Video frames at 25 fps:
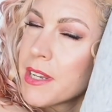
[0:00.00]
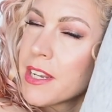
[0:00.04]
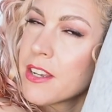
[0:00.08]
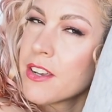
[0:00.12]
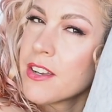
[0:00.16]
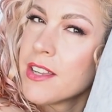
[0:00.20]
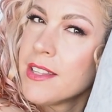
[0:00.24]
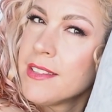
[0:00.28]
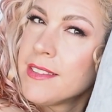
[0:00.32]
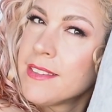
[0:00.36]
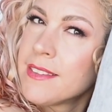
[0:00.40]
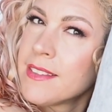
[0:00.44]

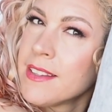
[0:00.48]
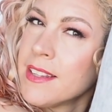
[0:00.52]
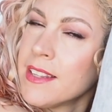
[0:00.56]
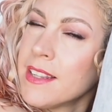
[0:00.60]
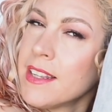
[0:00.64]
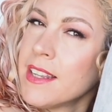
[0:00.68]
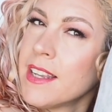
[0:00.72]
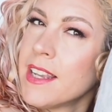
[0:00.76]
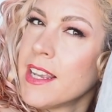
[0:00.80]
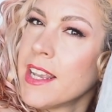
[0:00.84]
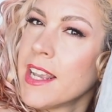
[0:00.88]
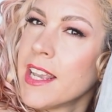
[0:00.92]
because
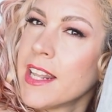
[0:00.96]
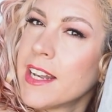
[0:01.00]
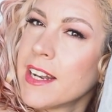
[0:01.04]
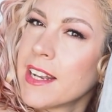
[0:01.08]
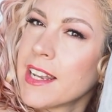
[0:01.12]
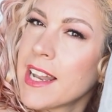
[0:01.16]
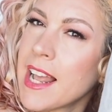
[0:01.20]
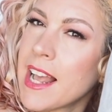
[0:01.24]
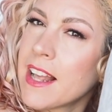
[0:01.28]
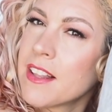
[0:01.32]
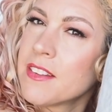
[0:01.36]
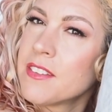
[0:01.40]
it
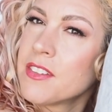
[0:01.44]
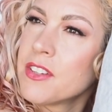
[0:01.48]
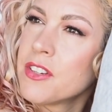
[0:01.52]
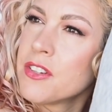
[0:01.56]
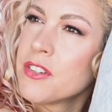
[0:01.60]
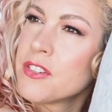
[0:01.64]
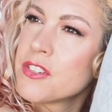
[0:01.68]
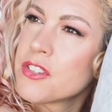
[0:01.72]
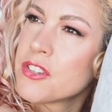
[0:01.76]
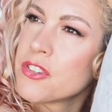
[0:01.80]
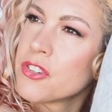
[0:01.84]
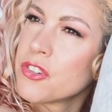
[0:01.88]
allows
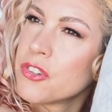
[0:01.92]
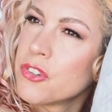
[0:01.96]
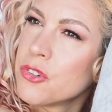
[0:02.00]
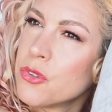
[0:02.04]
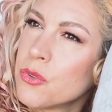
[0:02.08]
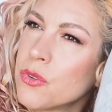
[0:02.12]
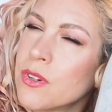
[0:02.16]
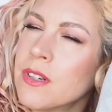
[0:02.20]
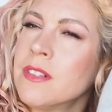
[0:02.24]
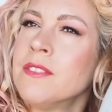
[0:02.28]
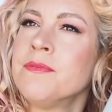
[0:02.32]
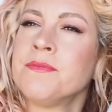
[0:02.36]
you
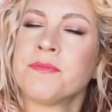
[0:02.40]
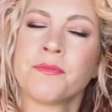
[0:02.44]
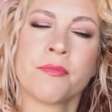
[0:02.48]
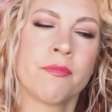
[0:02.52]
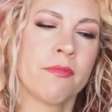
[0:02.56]
to